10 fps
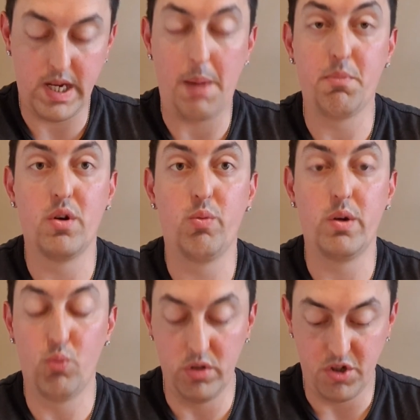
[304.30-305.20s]
Canberra to
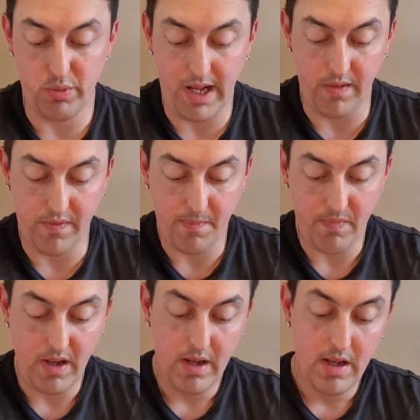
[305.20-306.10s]
win 1-12.
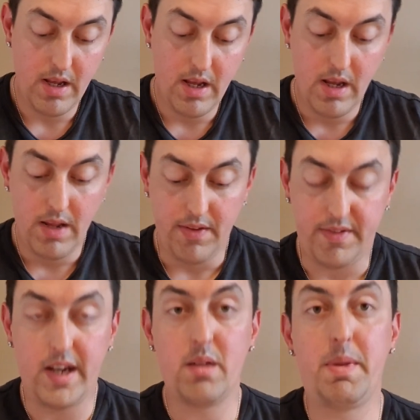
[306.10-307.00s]
The
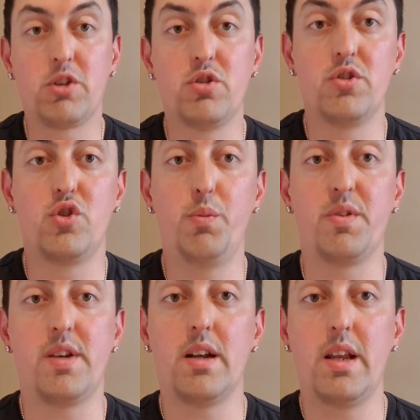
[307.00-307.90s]
second match on the Super
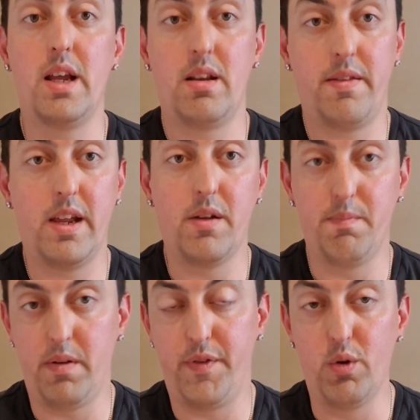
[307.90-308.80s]
Saturday, and I think
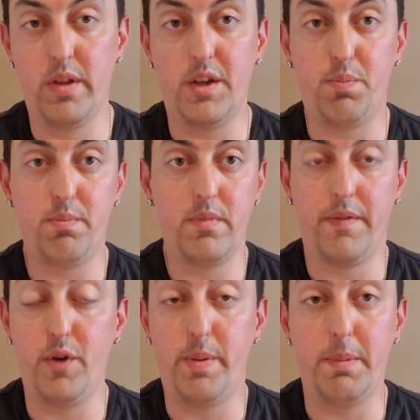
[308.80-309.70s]
a
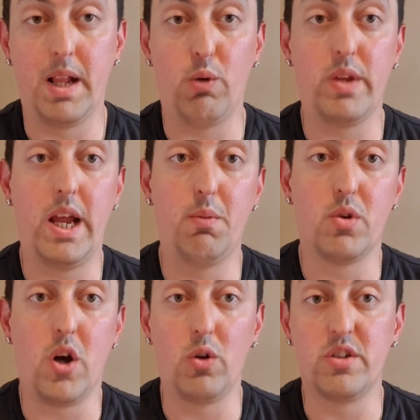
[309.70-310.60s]
few people out there will
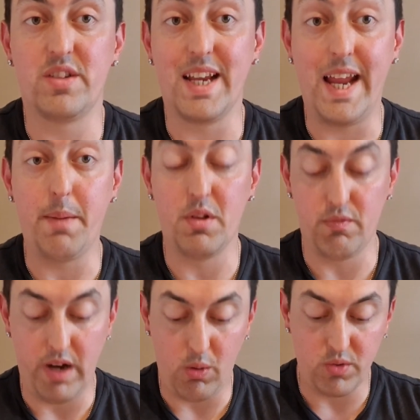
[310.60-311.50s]
call this the game of the
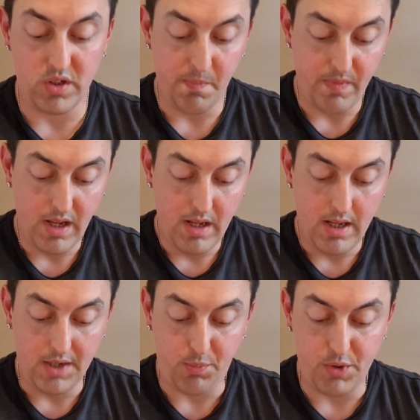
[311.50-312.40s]
round.
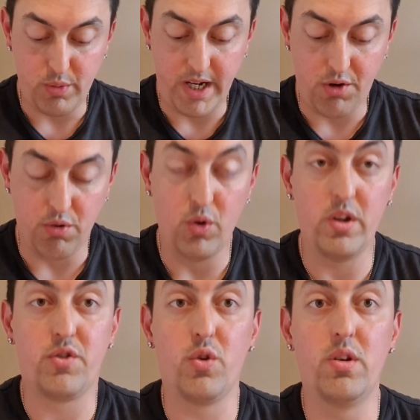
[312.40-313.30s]
It's between
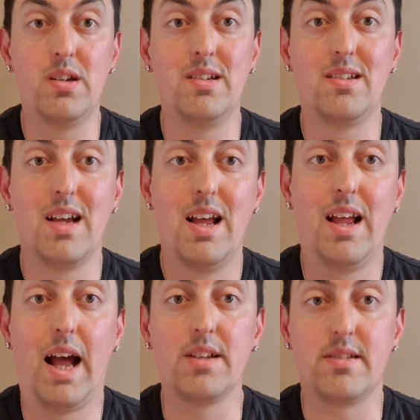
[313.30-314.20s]
Cronulla-Sutherland
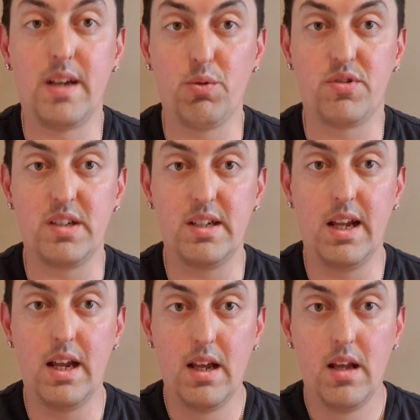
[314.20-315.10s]
and South
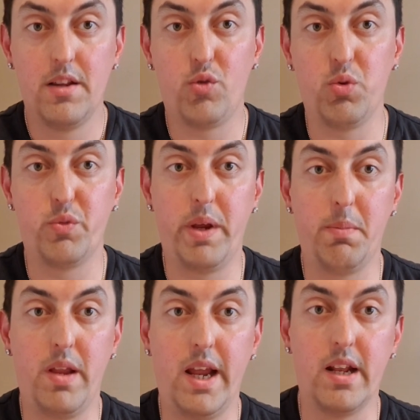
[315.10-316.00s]
Sydney. This one's being
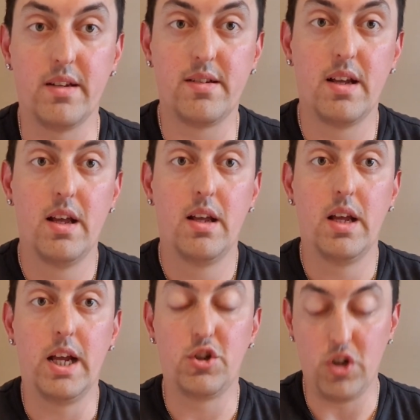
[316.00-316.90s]
played
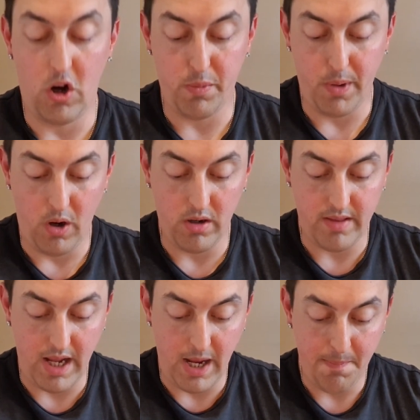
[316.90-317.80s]
at Shark Park
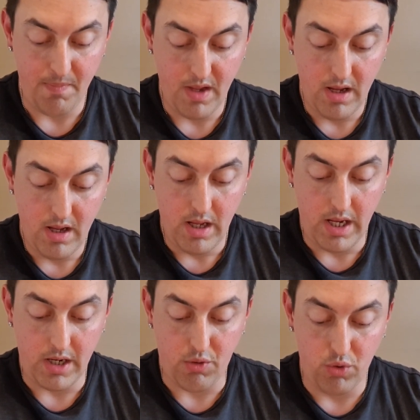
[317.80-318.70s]
there.
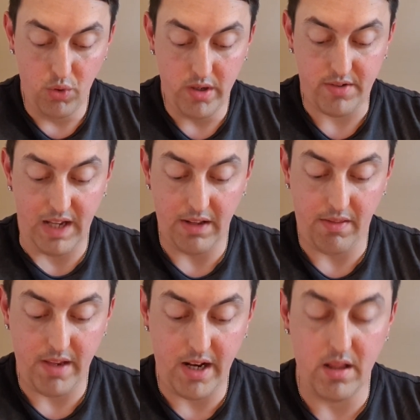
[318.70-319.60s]
Cronulla sat in
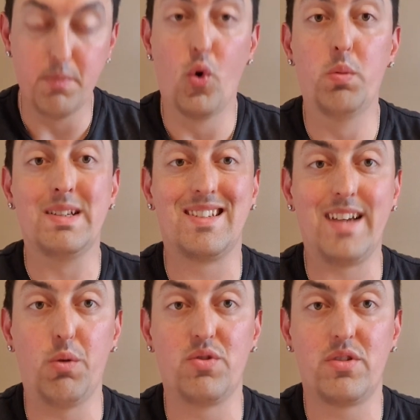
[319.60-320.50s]
3rd at the moment,
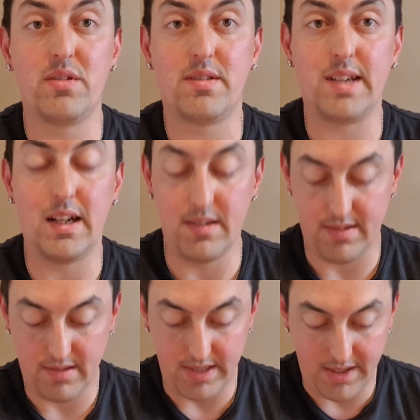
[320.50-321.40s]
South sat in
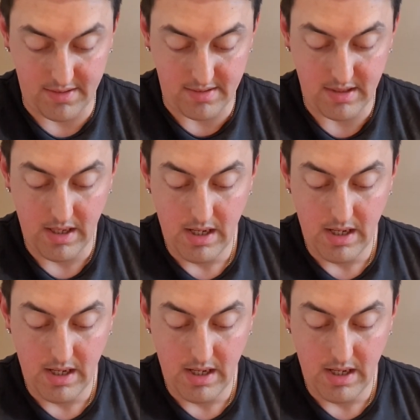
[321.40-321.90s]
6th.